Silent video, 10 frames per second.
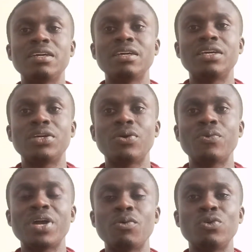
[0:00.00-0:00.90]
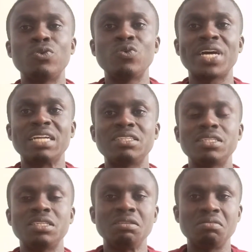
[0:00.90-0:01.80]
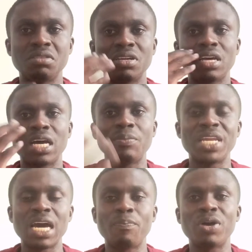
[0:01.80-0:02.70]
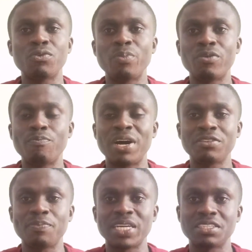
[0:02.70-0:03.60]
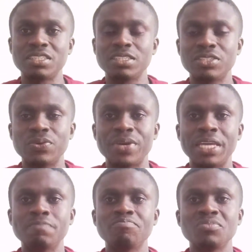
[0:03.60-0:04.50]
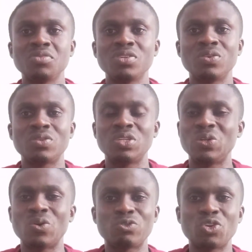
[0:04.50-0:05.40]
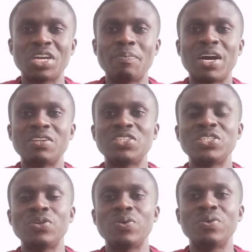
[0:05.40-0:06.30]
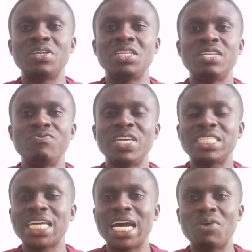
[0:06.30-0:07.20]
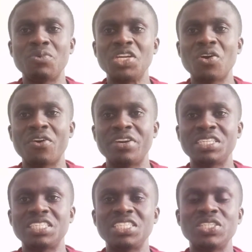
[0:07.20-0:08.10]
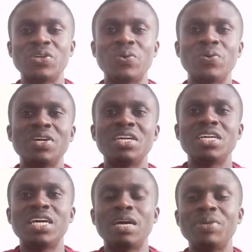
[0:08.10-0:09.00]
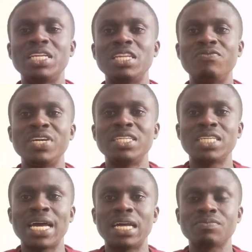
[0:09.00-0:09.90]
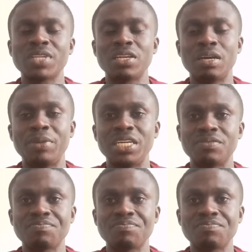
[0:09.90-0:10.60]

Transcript: you know we are going to look at the i mean upper group of mouth muscles okay you know talk about you know levator anguli oris you know i mean levator i mean